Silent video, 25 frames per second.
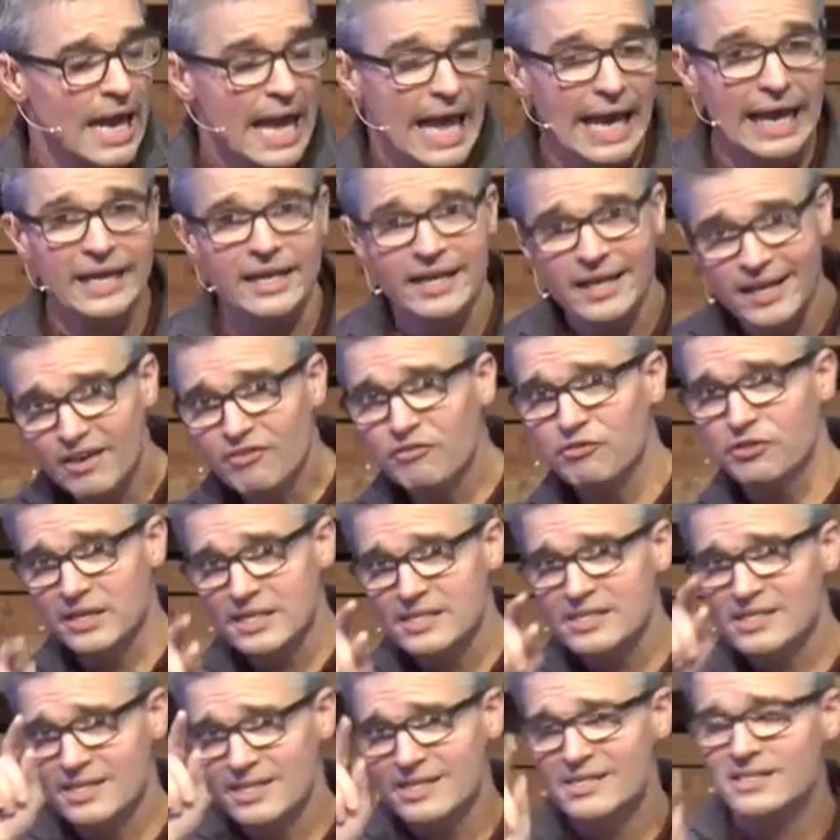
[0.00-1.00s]
And if
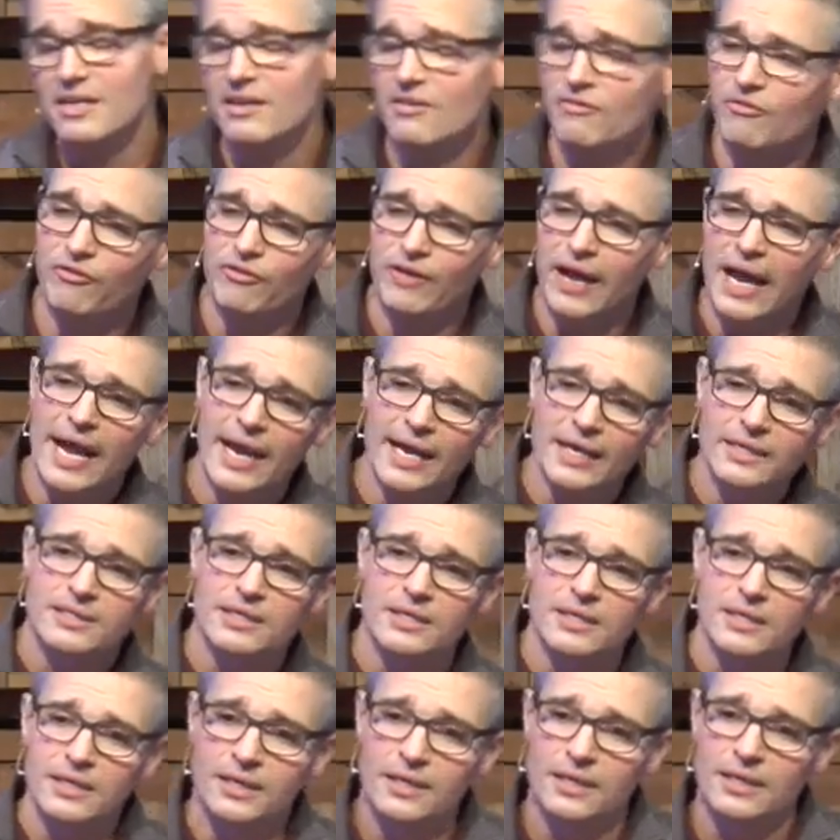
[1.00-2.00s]
this is, in
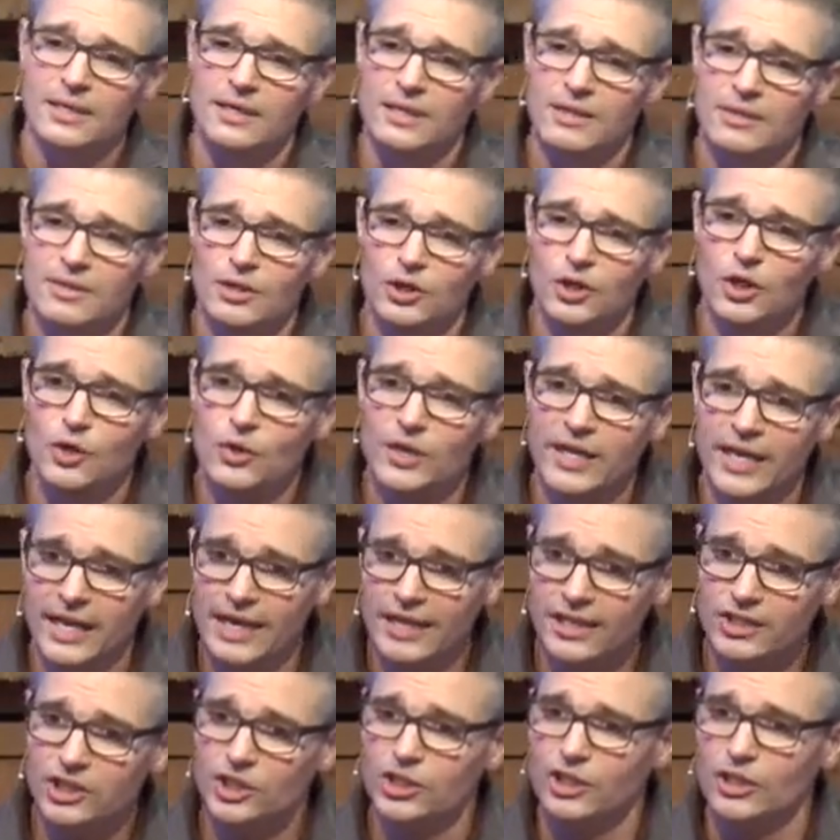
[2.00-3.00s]
fact, the
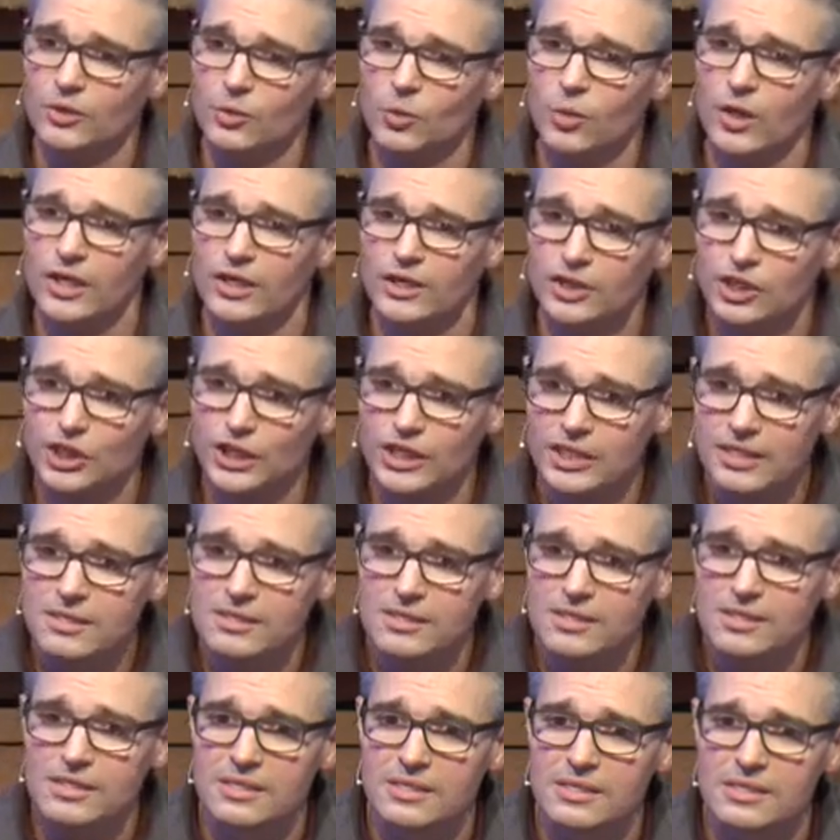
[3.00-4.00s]
location where
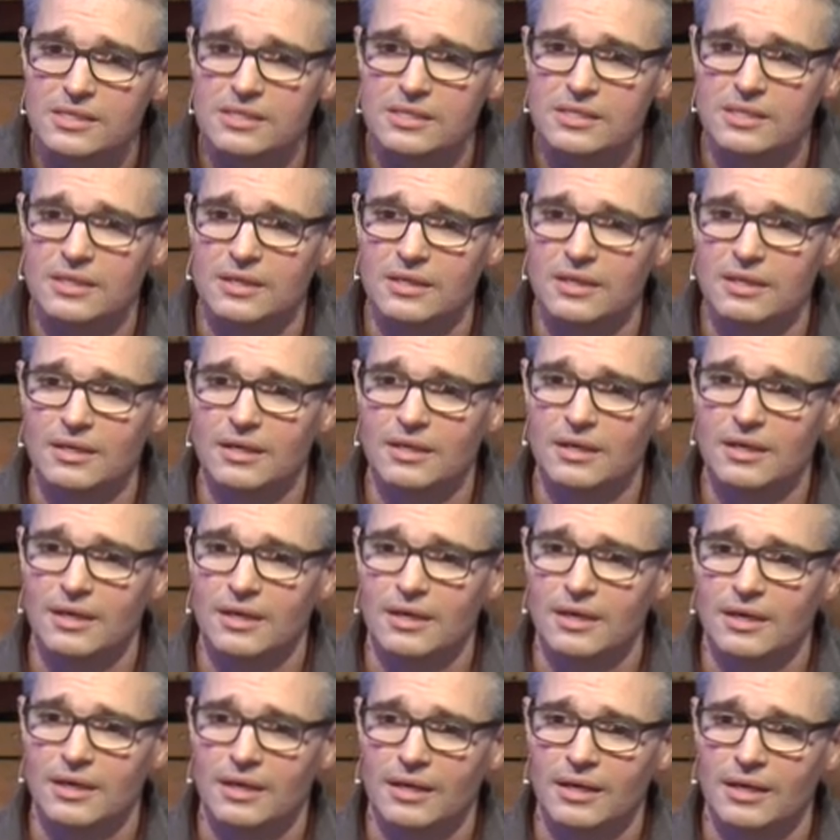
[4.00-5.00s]
Jesus
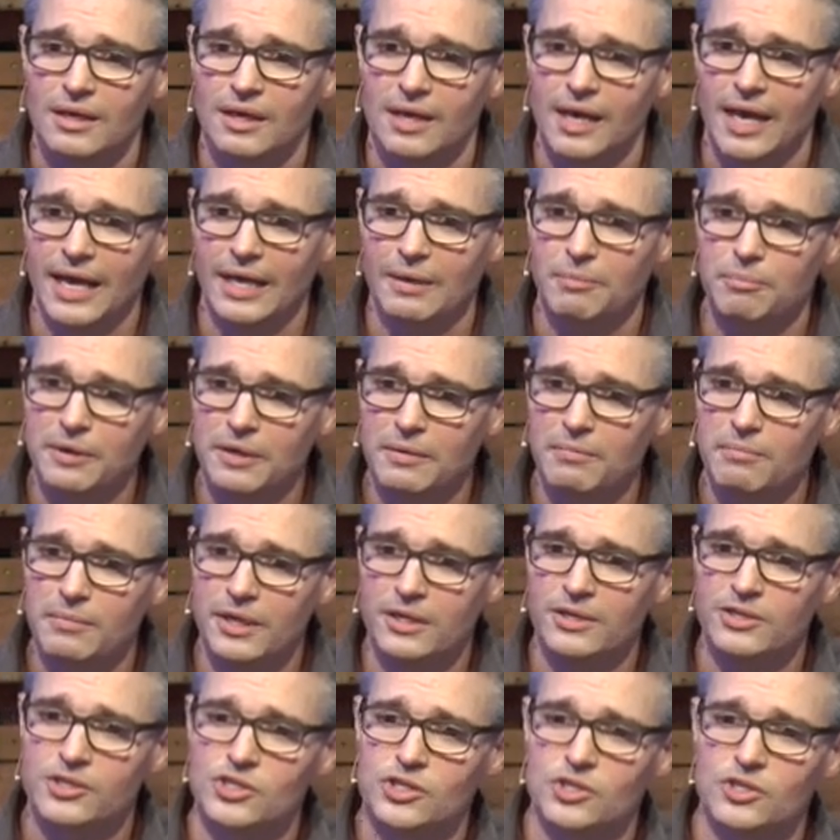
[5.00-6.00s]
had been
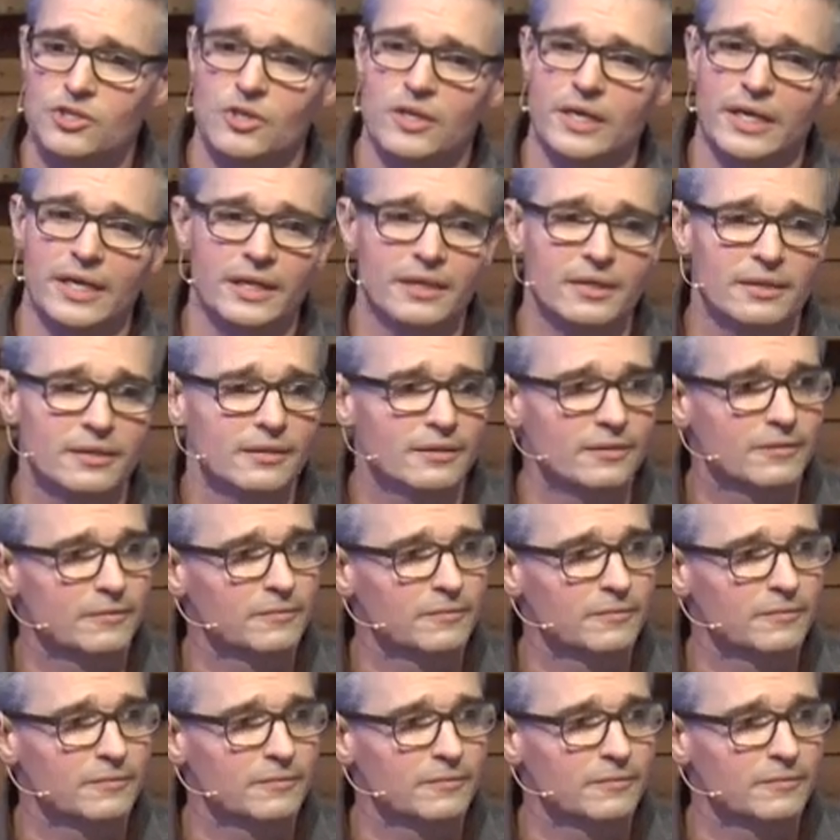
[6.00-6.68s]
ministering